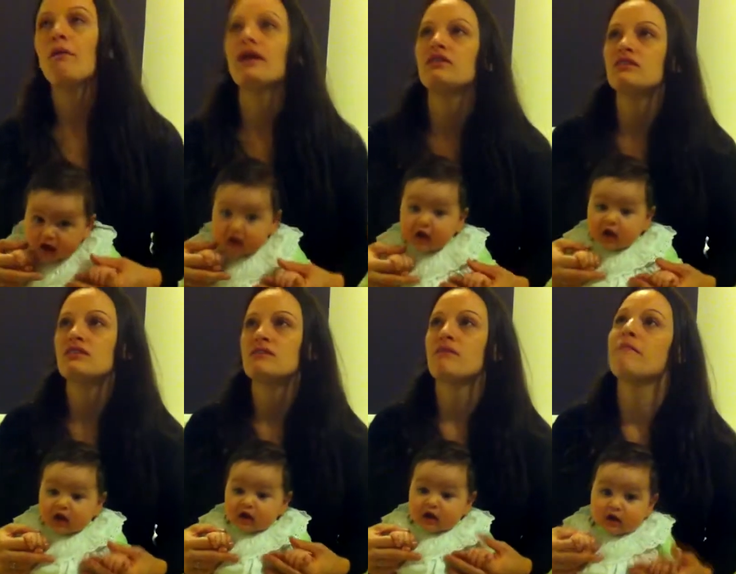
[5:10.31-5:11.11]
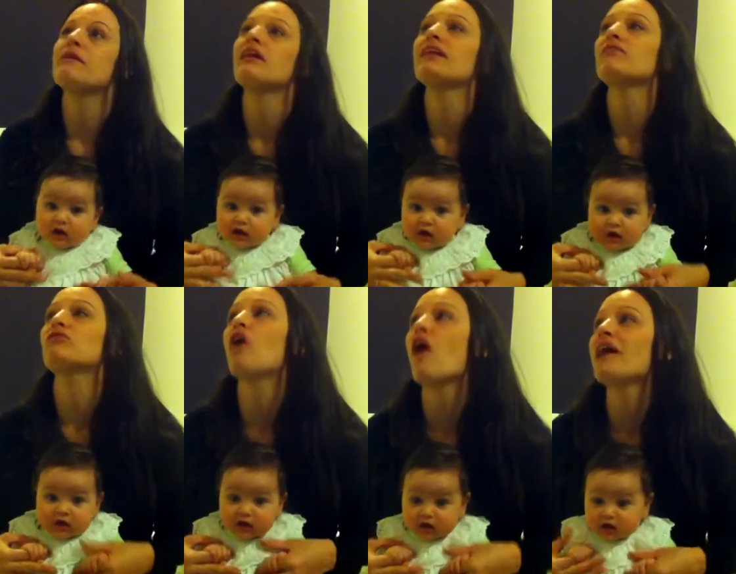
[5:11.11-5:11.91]
Speaker 1: Oh my goodness, mummy nearly
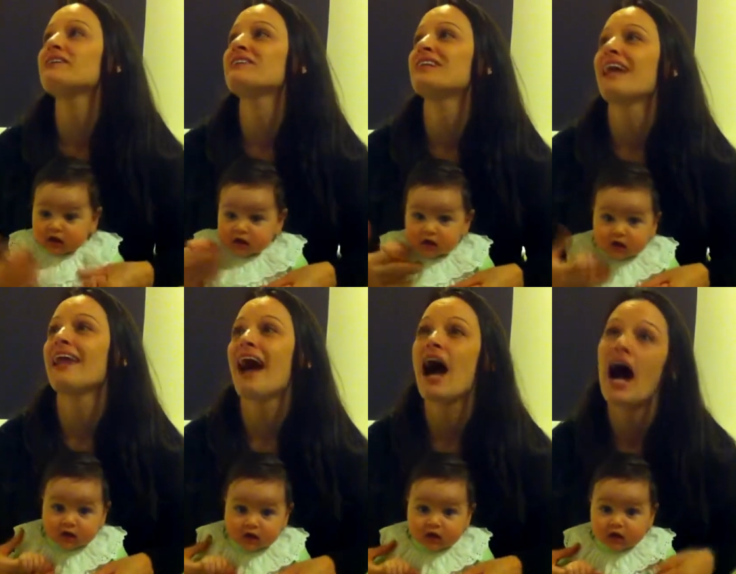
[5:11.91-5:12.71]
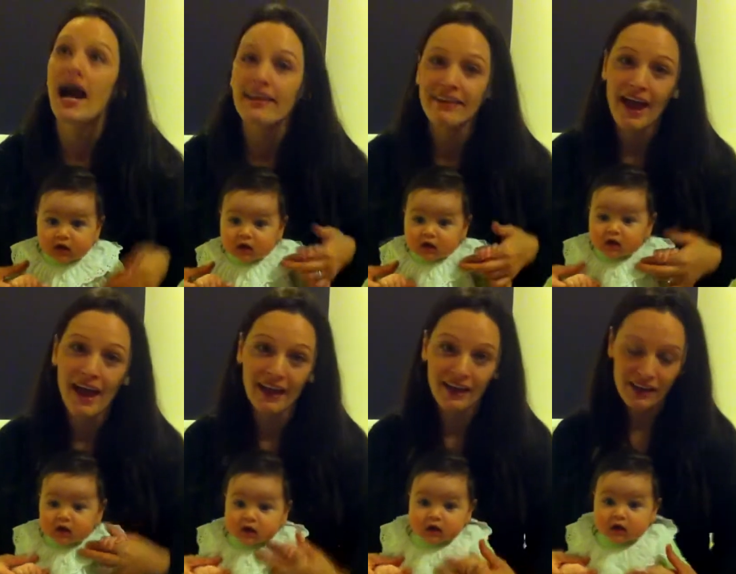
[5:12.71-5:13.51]
died. She nearly had a heart
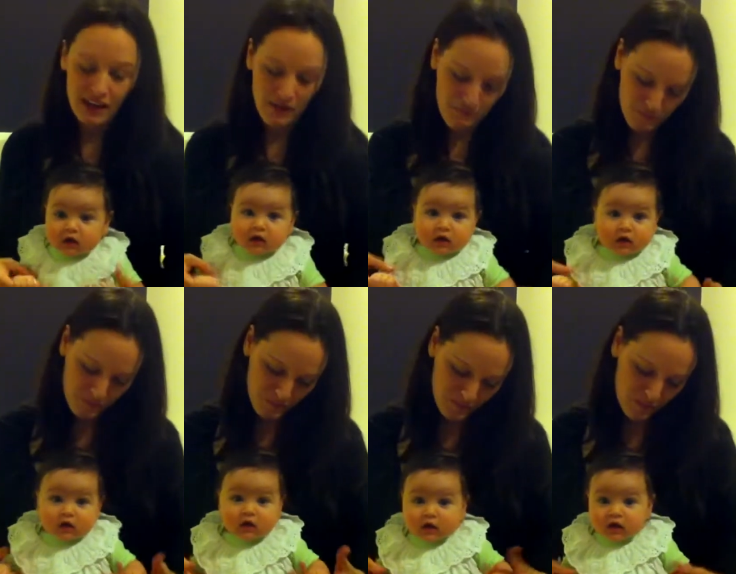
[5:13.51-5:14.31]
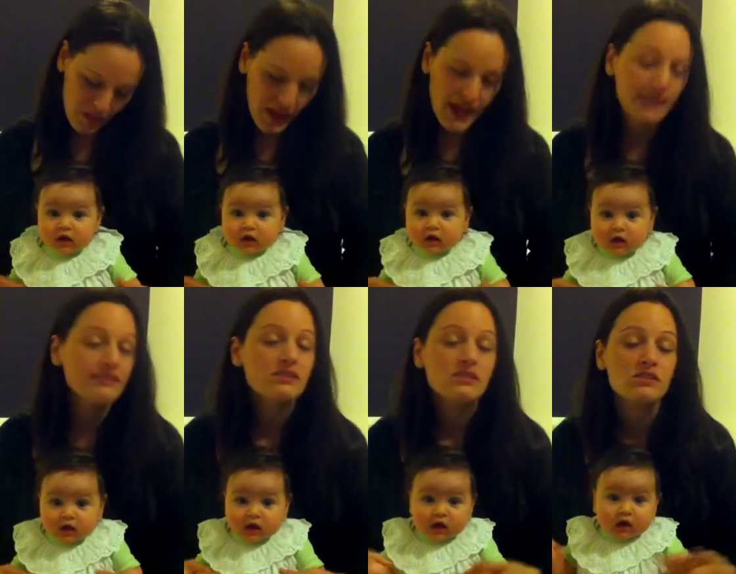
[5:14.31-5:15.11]
attack. No.
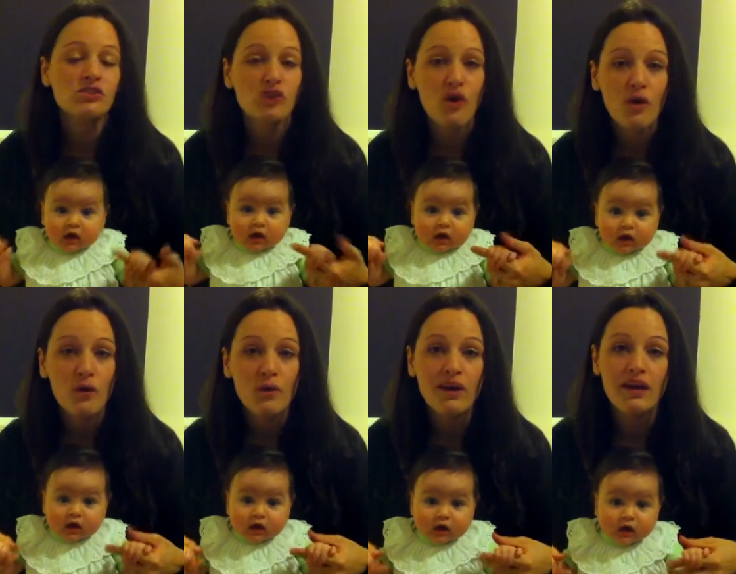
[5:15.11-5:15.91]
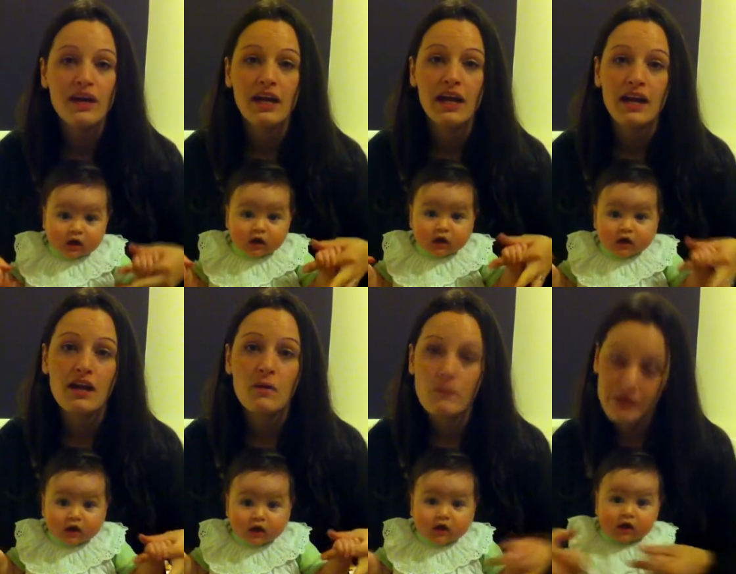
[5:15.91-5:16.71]
And so
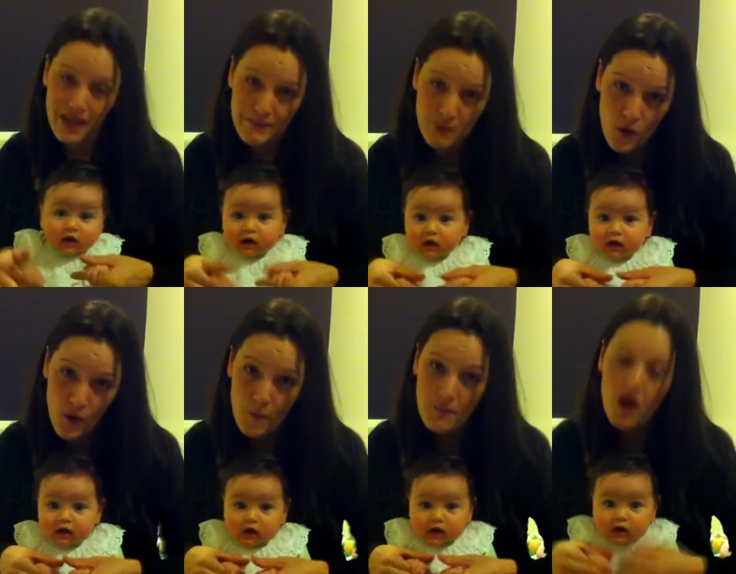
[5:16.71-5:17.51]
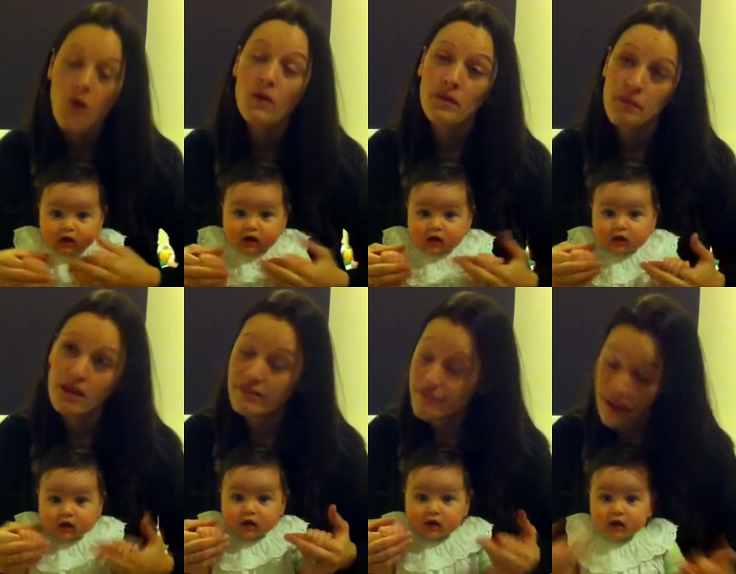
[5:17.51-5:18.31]
when we came home, we were
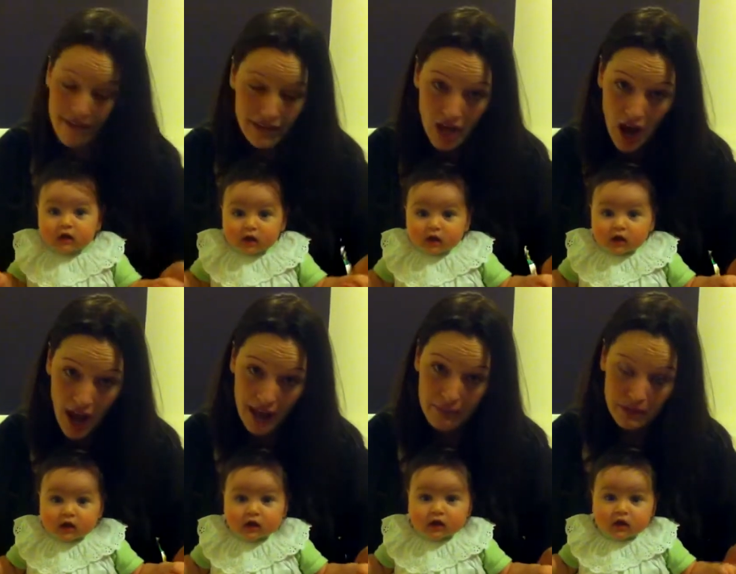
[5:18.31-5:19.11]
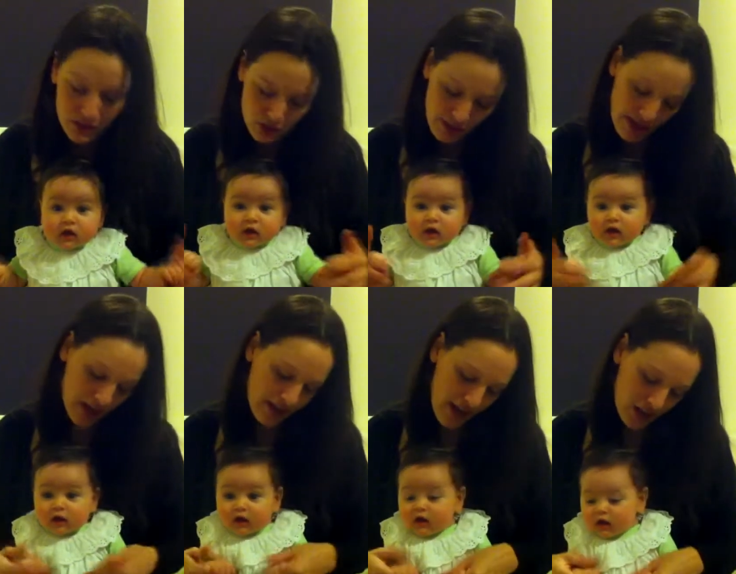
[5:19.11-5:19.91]
both very tired because we
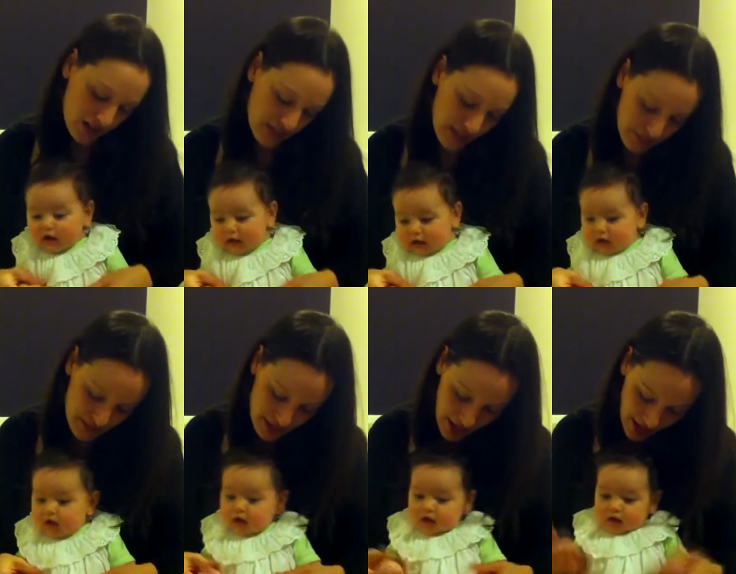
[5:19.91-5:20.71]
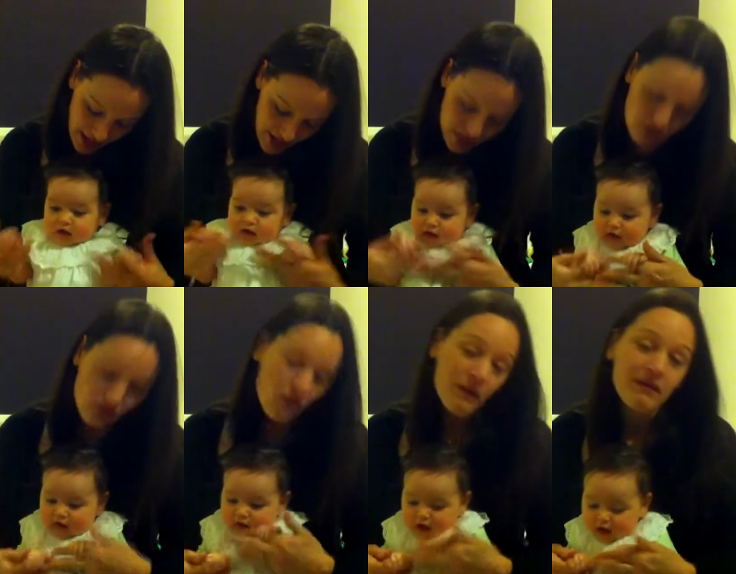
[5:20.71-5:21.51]
hadn't had a sleep today.
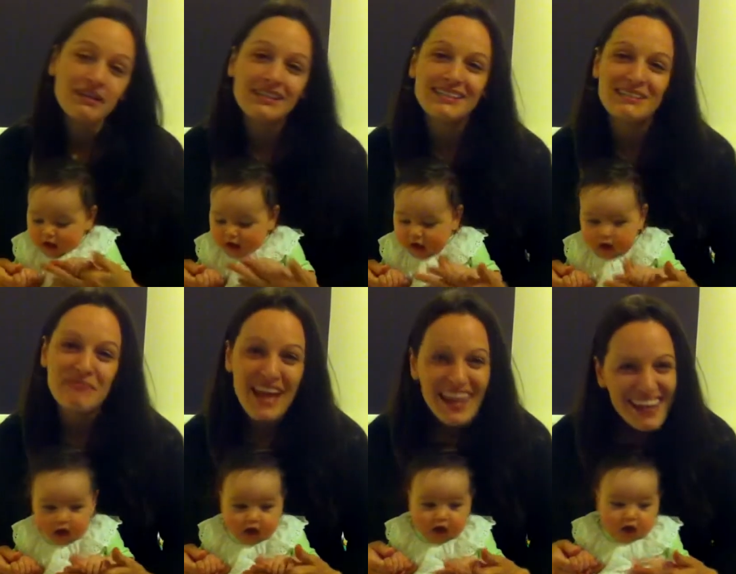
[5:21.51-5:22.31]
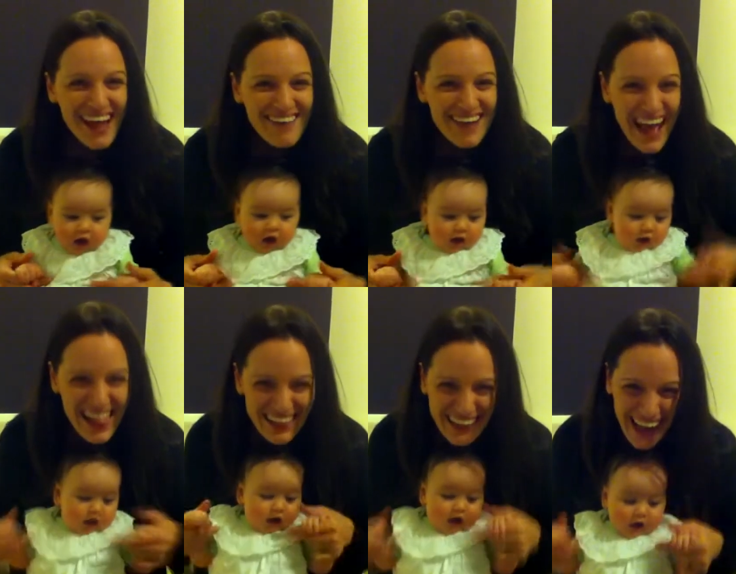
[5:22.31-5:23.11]
So we went into bed and we
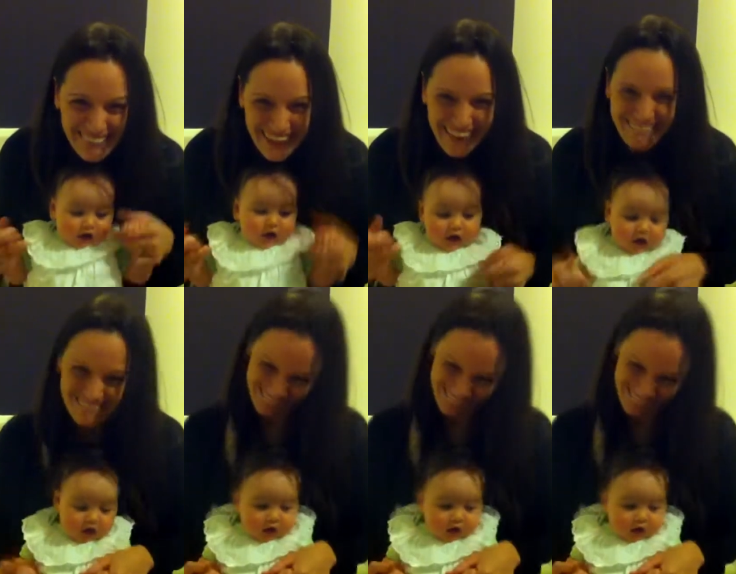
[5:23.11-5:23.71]
had a nap nap.